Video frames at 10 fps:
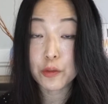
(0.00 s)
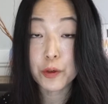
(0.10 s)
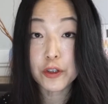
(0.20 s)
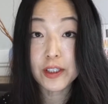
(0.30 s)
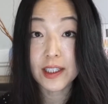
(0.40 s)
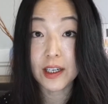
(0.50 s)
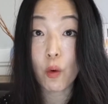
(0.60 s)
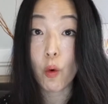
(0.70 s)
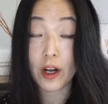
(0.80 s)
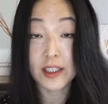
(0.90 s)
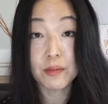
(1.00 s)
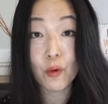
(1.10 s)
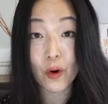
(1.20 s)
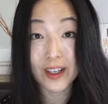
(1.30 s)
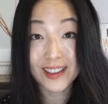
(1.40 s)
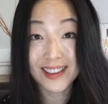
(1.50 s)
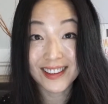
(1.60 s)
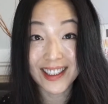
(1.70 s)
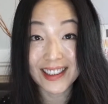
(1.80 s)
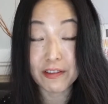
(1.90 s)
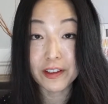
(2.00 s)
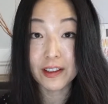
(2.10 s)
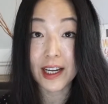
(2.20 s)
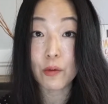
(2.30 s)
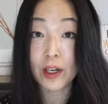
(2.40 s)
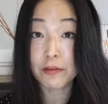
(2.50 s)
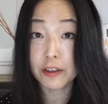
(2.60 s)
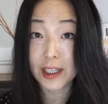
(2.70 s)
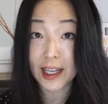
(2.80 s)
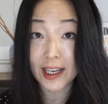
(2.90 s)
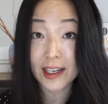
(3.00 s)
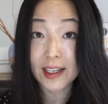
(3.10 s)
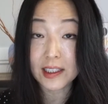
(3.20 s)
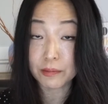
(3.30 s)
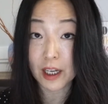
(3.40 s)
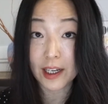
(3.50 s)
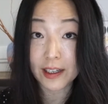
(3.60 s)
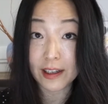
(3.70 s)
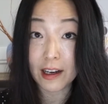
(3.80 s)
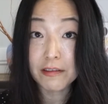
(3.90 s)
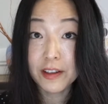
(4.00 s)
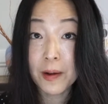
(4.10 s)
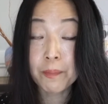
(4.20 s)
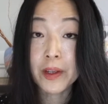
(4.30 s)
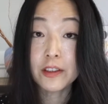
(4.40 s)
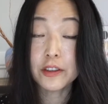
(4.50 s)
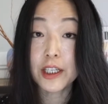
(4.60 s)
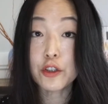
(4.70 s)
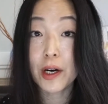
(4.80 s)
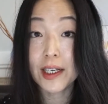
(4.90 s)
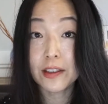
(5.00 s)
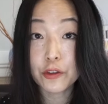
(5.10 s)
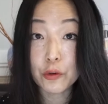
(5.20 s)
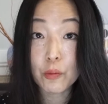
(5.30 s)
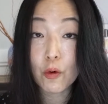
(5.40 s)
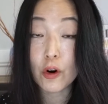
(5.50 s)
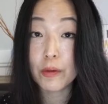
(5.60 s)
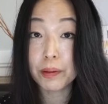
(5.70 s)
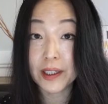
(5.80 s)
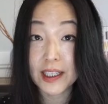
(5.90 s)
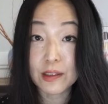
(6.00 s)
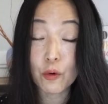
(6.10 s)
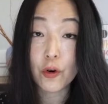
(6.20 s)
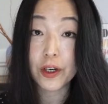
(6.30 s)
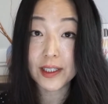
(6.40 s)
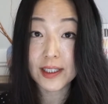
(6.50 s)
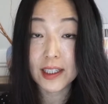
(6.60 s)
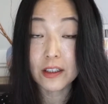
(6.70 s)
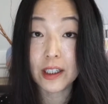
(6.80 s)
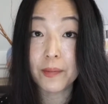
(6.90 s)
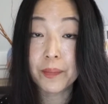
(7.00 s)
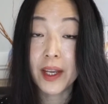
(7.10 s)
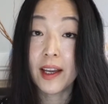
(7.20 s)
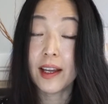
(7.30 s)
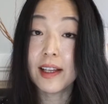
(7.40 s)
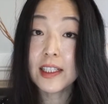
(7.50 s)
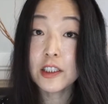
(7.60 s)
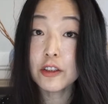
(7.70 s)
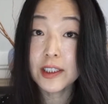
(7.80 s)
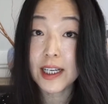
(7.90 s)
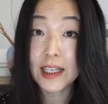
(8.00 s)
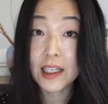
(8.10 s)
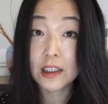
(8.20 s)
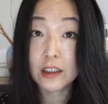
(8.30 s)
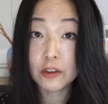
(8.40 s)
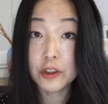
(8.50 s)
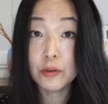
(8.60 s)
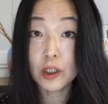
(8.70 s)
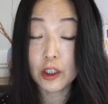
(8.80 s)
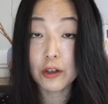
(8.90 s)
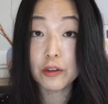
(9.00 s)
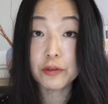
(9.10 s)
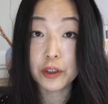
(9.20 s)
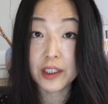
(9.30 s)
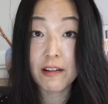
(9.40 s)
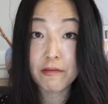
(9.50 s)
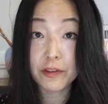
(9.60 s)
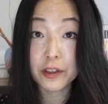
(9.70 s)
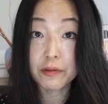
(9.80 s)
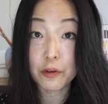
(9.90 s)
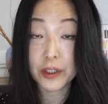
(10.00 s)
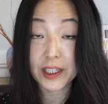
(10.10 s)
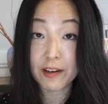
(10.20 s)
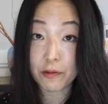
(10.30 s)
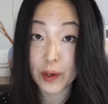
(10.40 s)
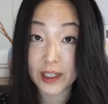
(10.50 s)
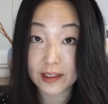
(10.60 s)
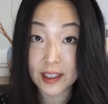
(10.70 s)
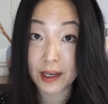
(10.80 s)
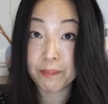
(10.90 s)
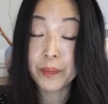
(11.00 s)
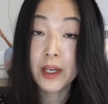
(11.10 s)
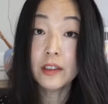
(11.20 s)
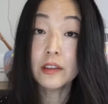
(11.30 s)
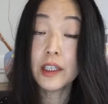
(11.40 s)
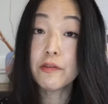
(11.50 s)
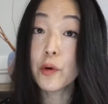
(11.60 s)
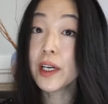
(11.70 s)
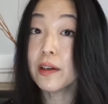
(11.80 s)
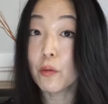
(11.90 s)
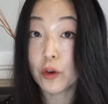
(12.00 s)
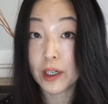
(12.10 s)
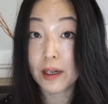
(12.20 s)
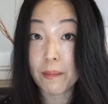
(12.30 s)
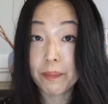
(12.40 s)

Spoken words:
person wants more, right? They feel like whatever they get is not enough. So they try to do more, please more, etc. And that starts getting a little too close for comfort for the avoidant type. So the avoidant would